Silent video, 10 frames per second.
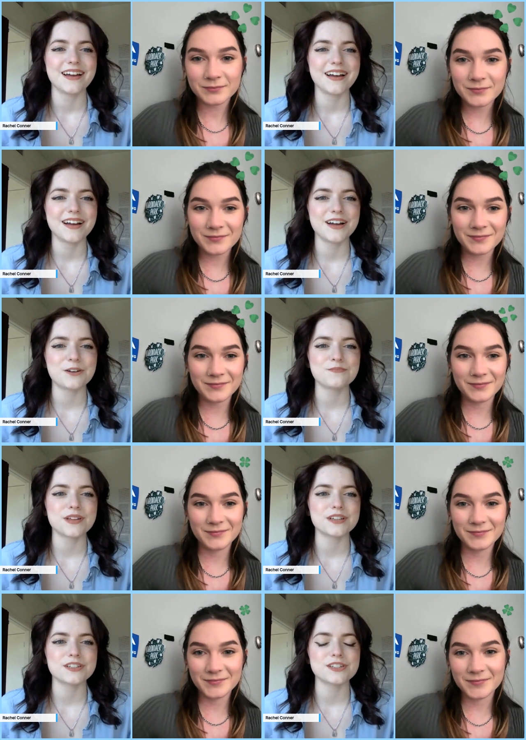Speaker 1: Um.
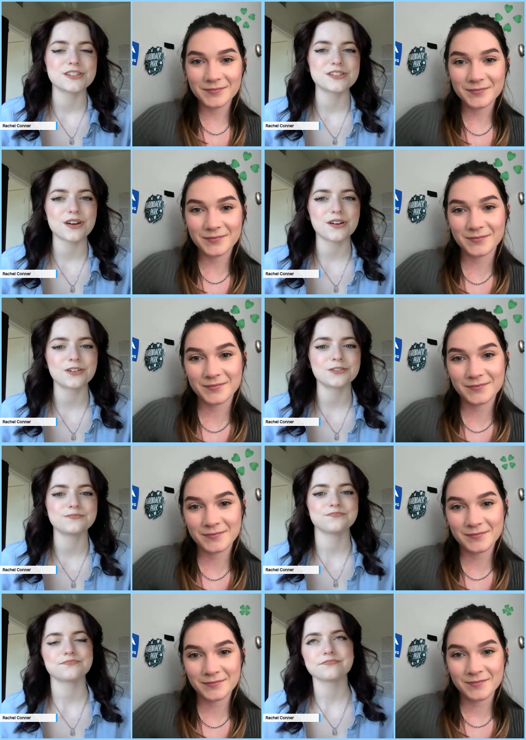So,
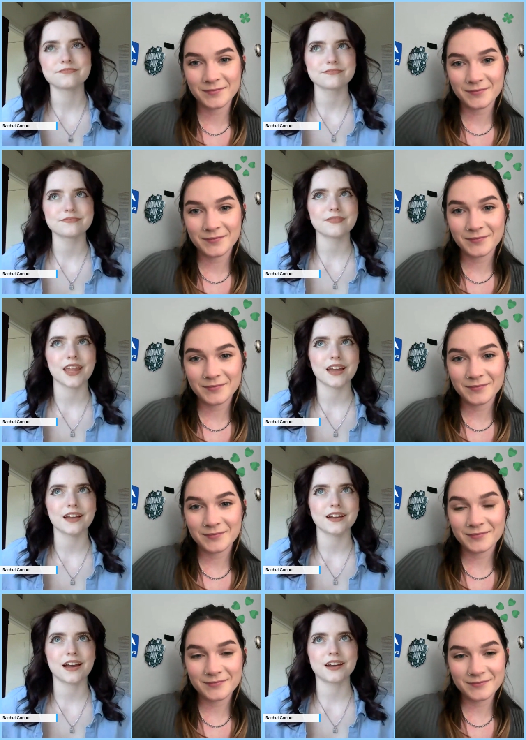
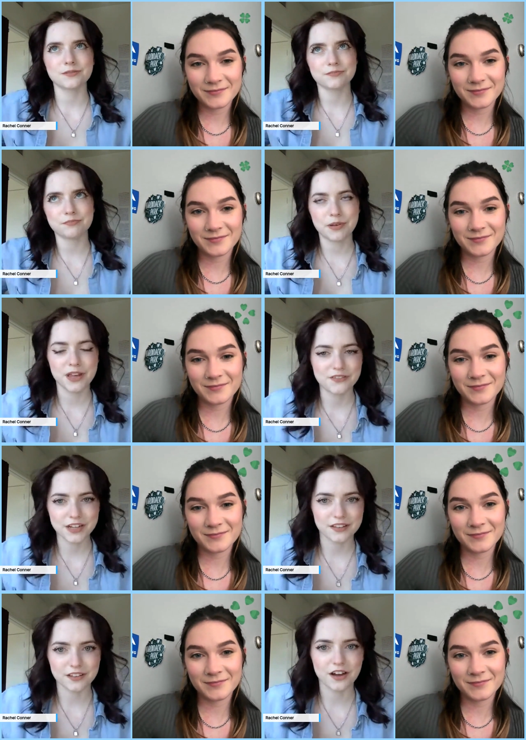kind of
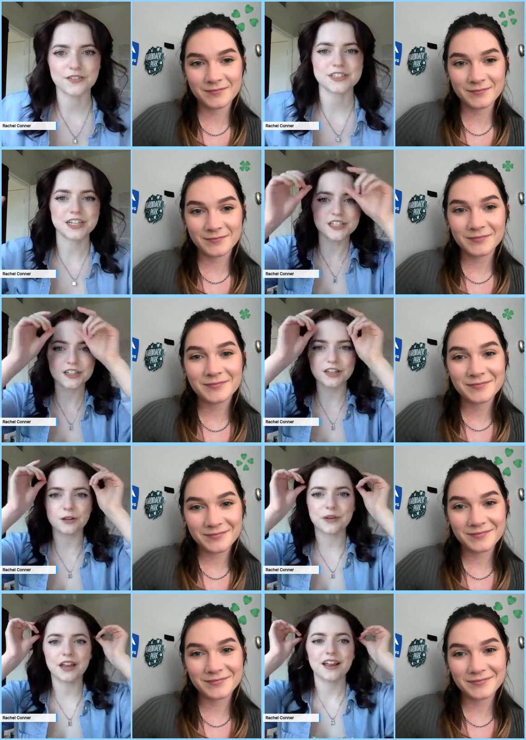pivoting the conversation a little
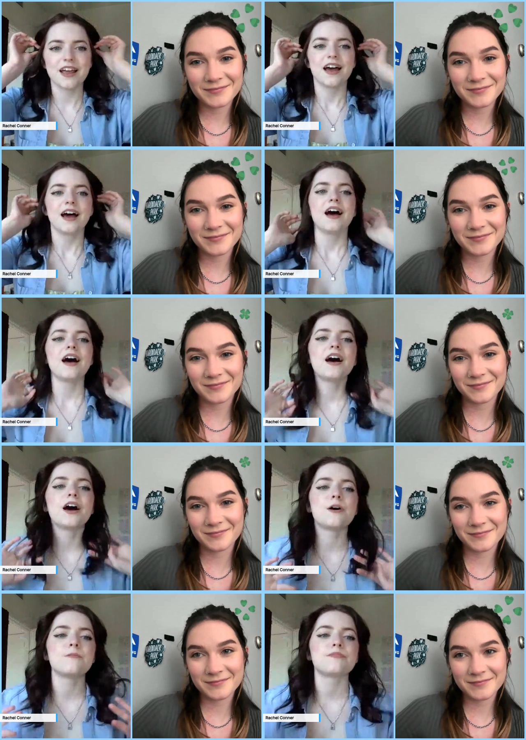bit.
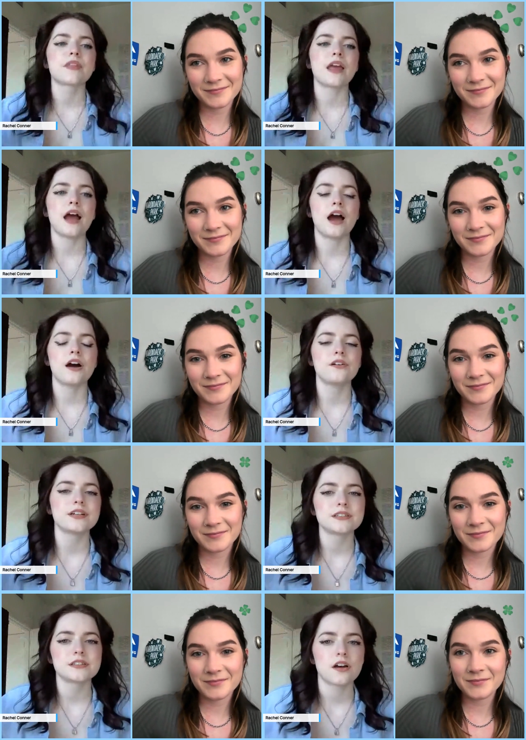Um, how
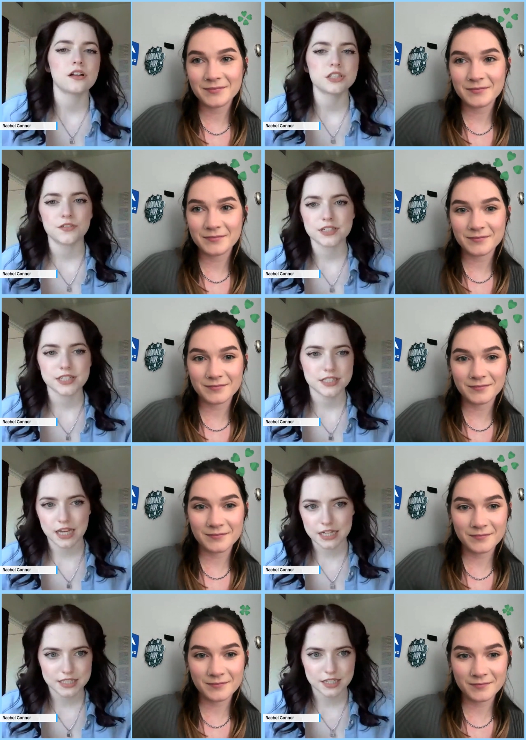is the College of Arts and
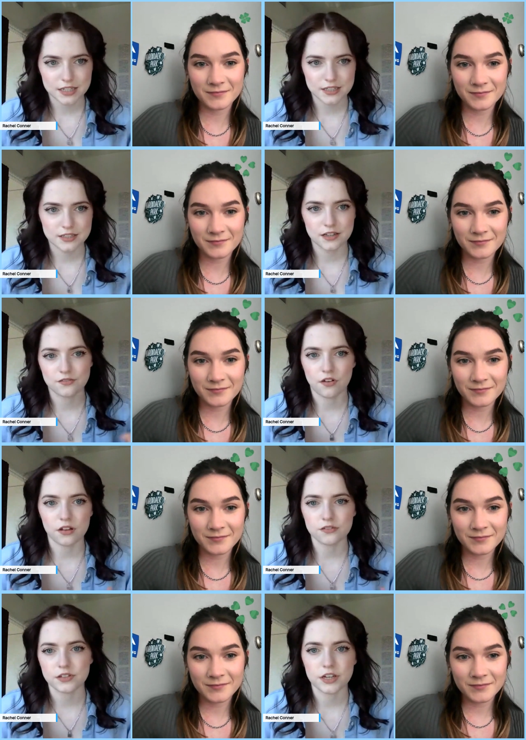Sciences
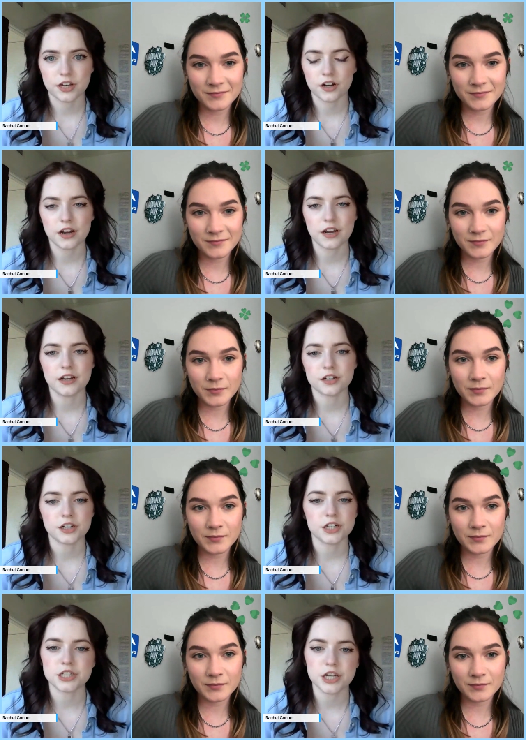involved in your
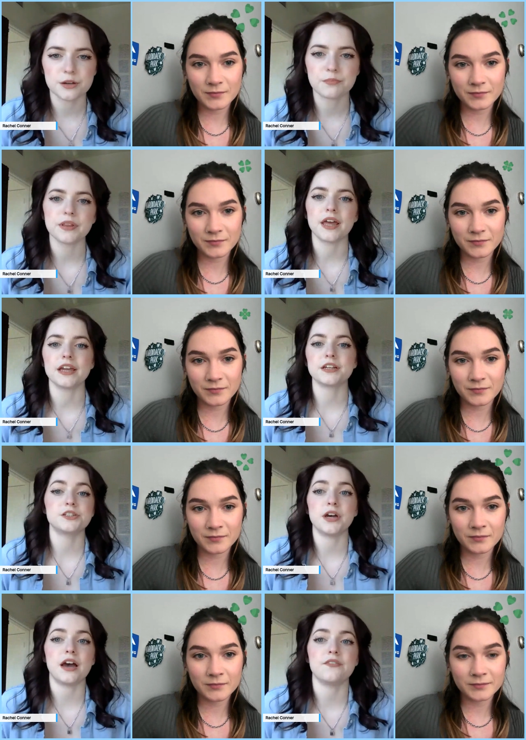internship? Like, do
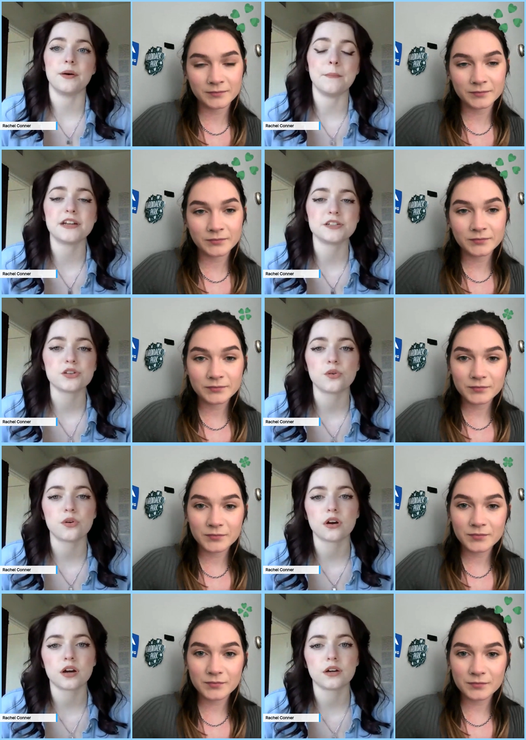you have a
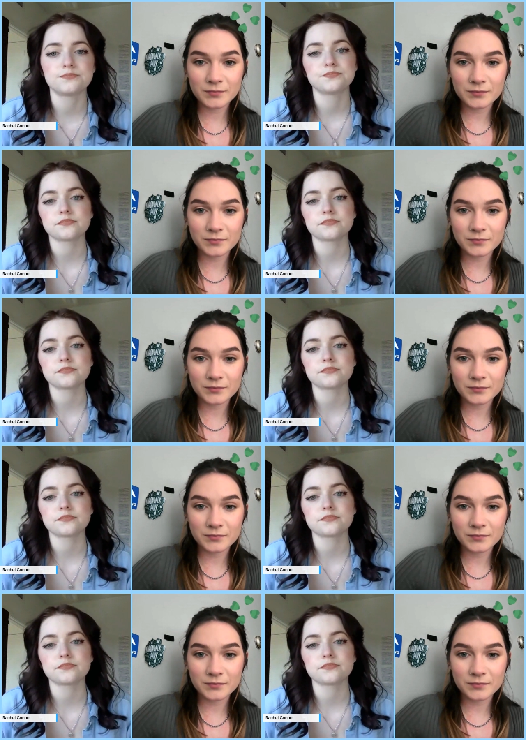mentor?